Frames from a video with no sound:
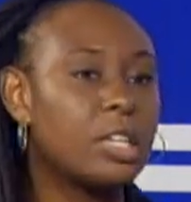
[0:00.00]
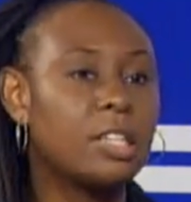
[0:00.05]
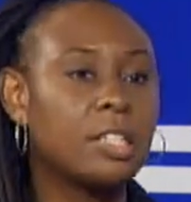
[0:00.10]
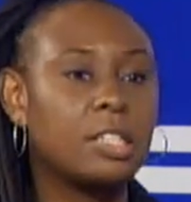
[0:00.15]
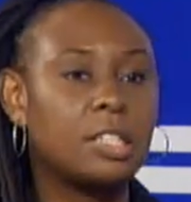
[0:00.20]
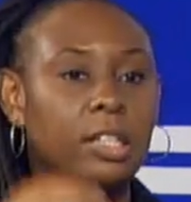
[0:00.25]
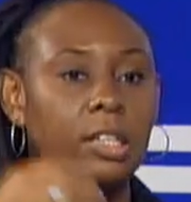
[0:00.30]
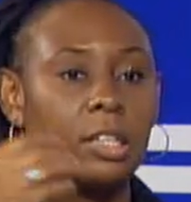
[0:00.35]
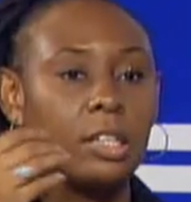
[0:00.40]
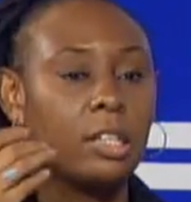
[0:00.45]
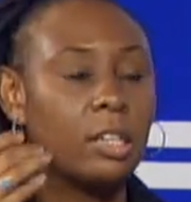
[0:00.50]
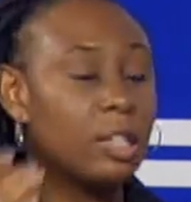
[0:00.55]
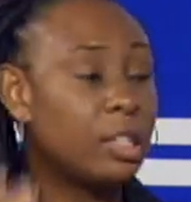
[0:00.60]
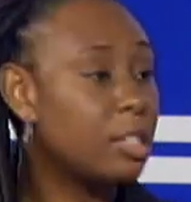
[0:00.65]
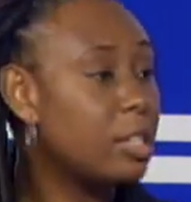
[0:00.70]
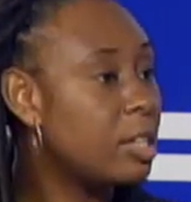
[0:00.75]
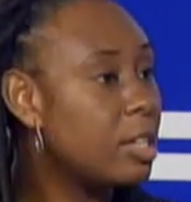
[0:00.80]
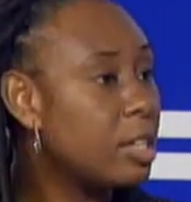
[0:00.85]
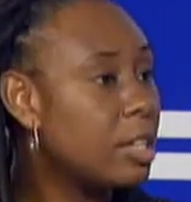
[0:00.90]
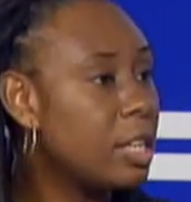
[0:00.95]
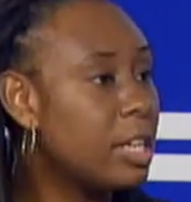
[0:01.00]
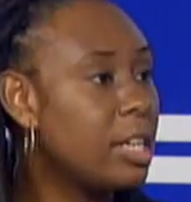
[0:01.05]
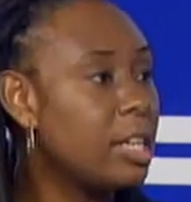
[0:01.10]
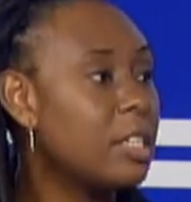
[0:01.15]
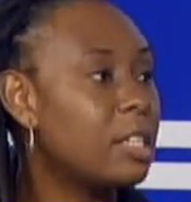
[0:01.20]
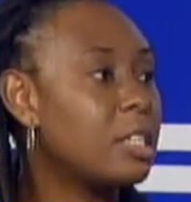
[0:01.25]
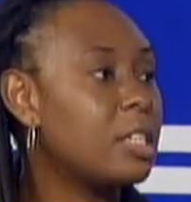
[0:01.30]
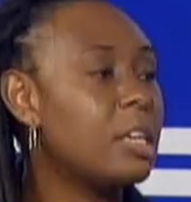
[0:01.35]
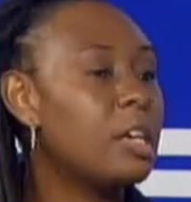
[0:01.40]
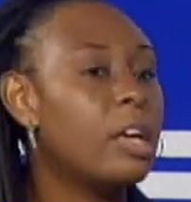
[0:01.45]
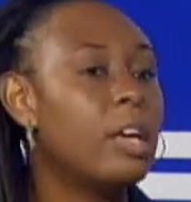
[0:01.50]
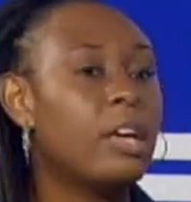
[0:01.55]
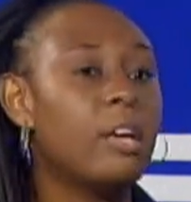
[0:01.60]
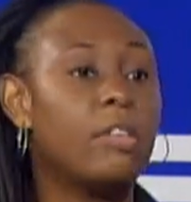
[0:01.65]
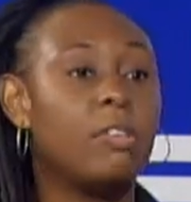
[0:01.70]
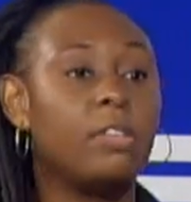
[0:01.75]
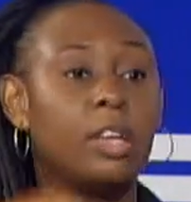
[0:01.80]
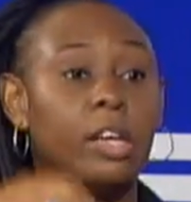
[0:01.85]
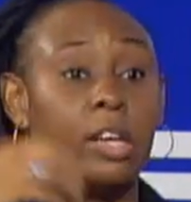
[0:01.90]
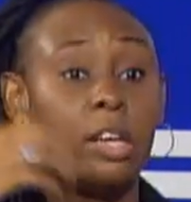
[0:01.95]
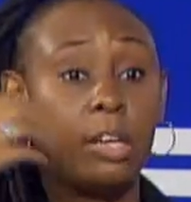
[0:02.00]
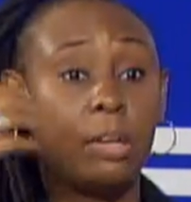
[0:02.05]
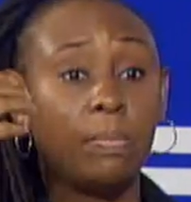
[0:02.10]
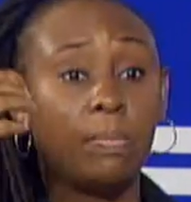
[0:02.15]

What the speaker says: the attorneys, the